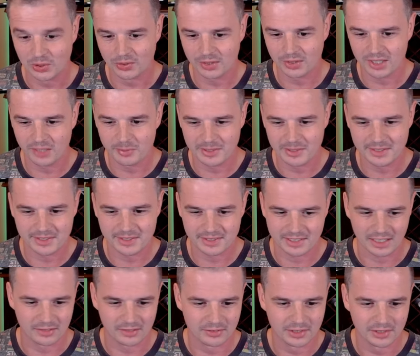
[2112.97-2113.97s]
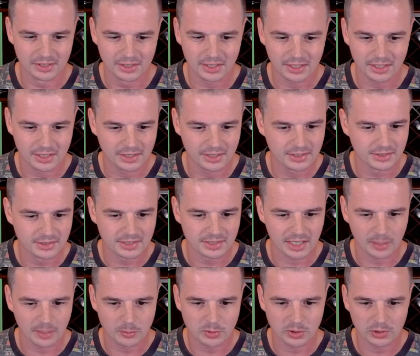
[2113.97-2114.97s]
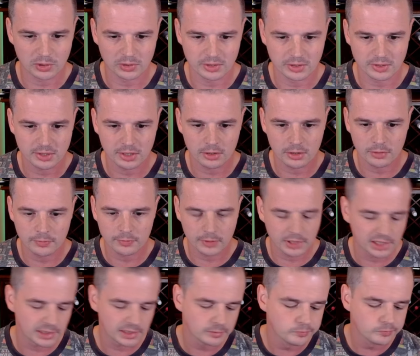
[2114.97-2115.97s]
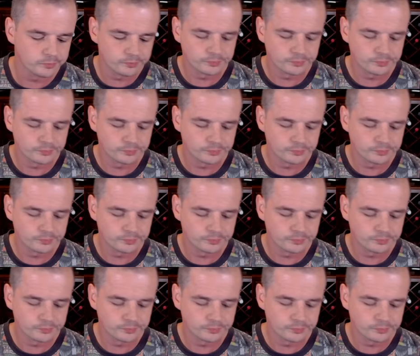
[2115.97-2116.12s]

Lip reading: keeping 7 is absolutely terrifying.